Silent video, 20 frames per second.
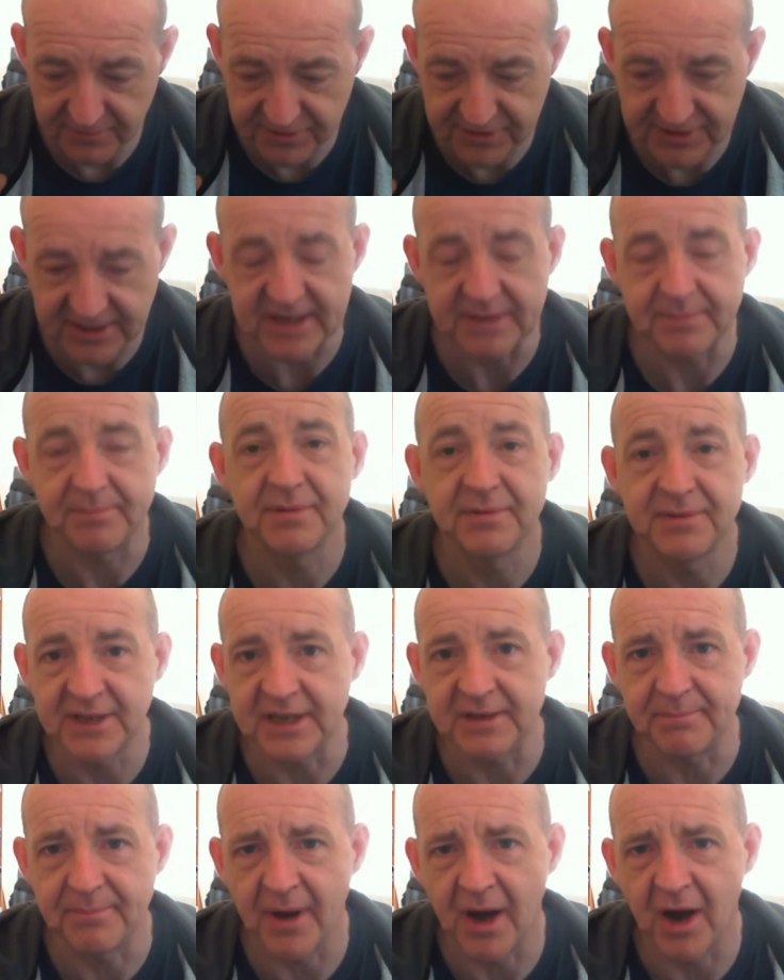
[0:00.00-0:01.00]
deep,
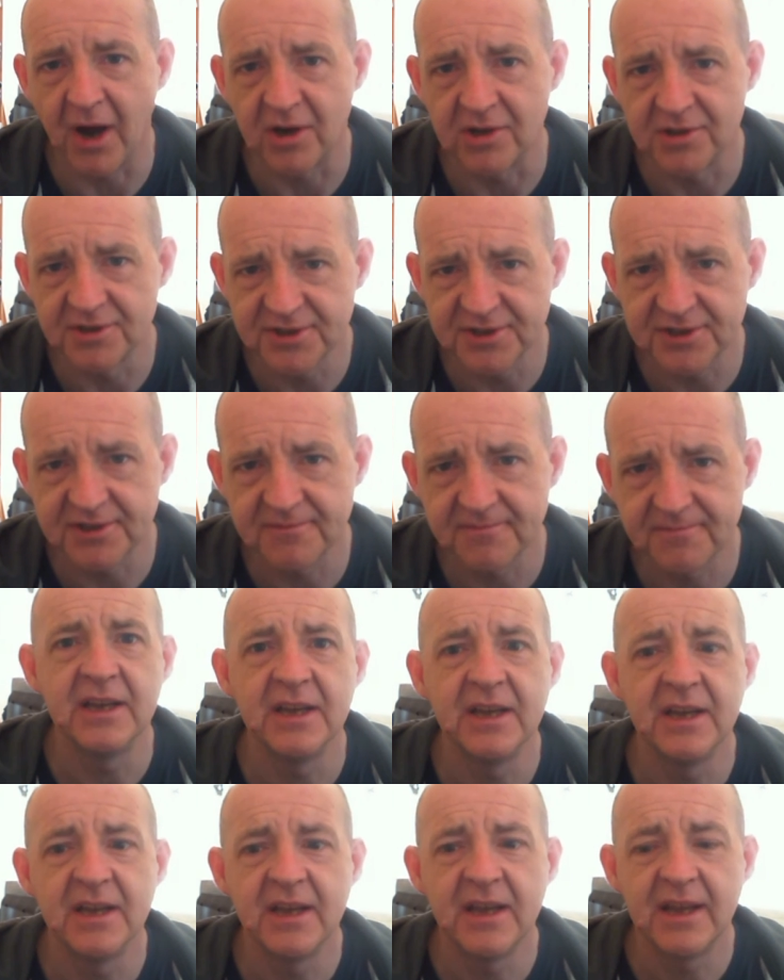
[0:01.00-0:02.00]
deep past.
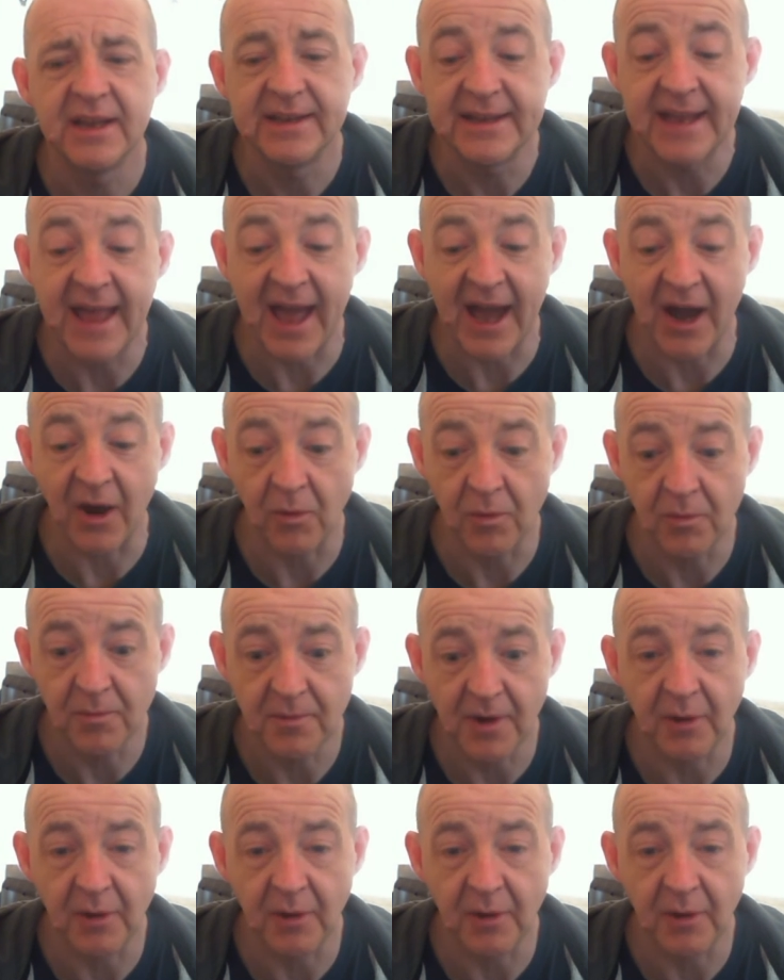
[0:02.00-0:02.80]
Now,